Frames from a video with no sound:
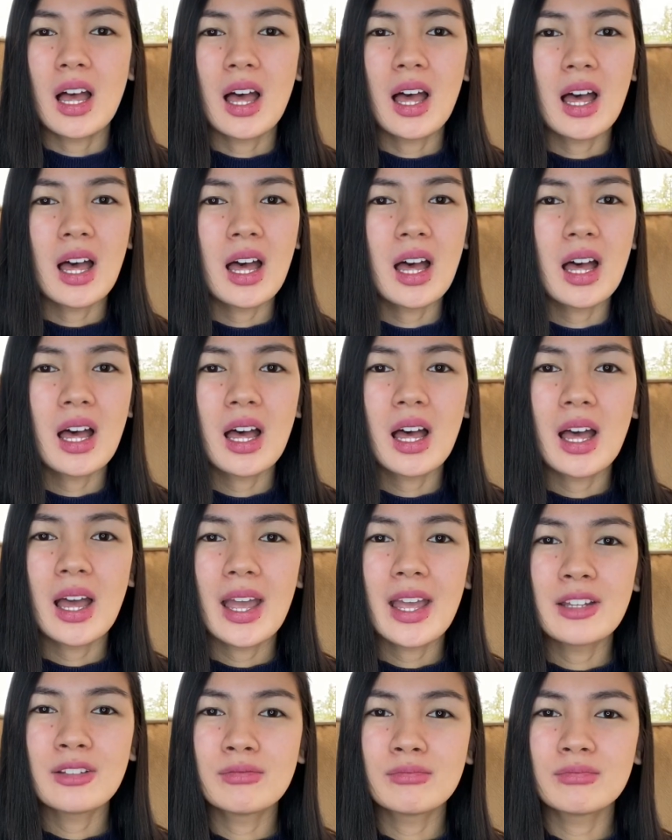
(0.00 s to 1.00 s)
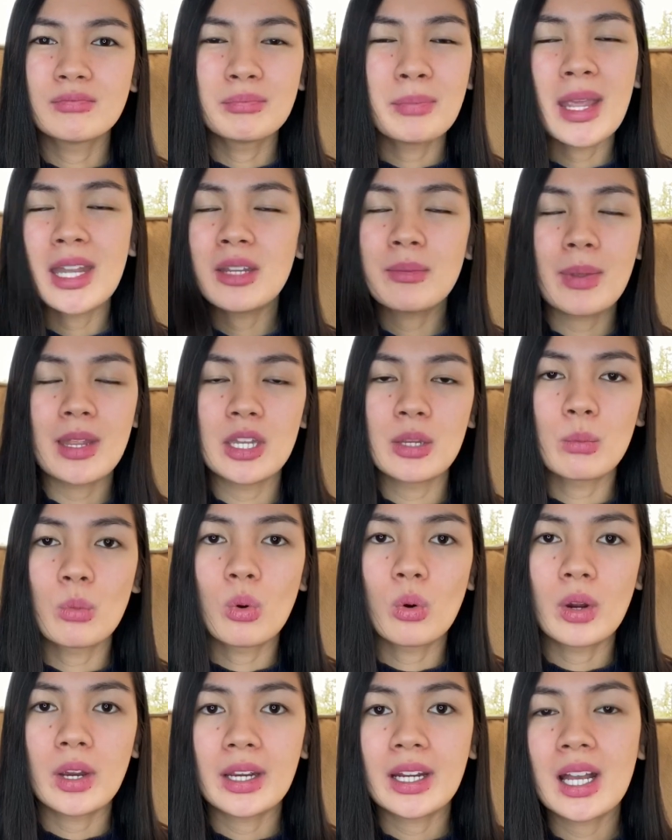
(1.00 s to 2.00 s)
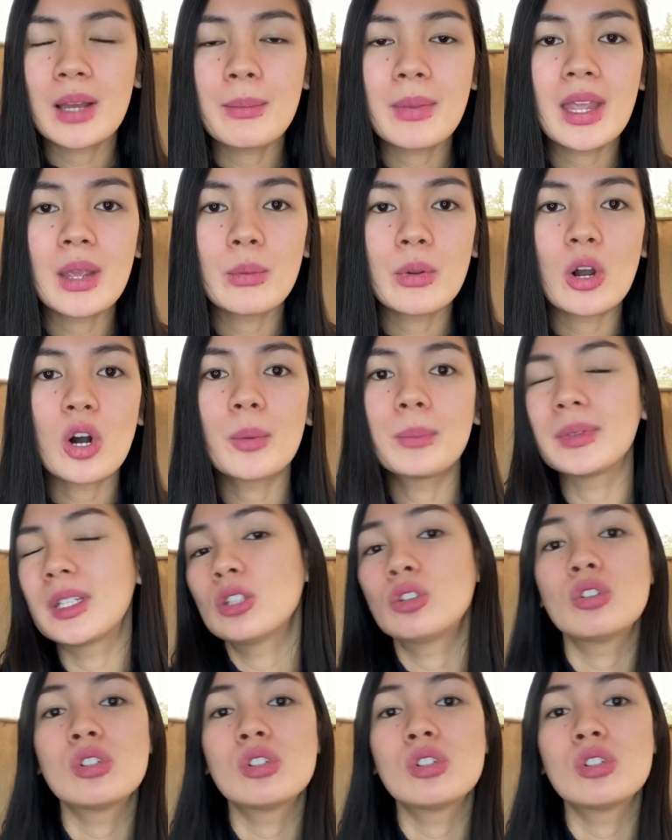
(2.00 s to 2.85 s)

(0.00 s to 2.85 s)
and many more. Kami, we opted